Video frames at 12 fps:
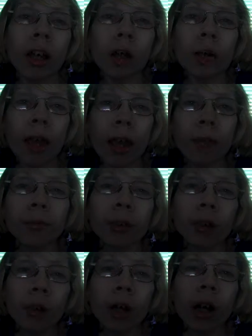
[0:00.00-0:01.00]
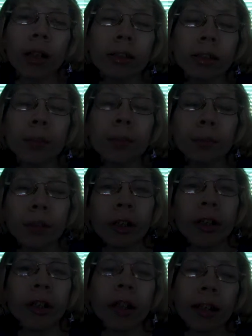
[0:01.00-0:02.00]
Okay, cool concept, pretty
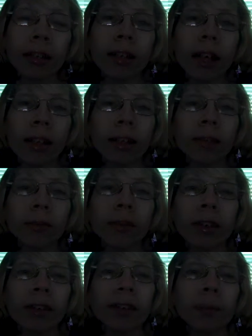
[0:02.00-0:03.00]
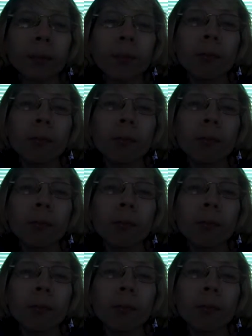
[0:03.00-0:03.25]
good. I can live with this.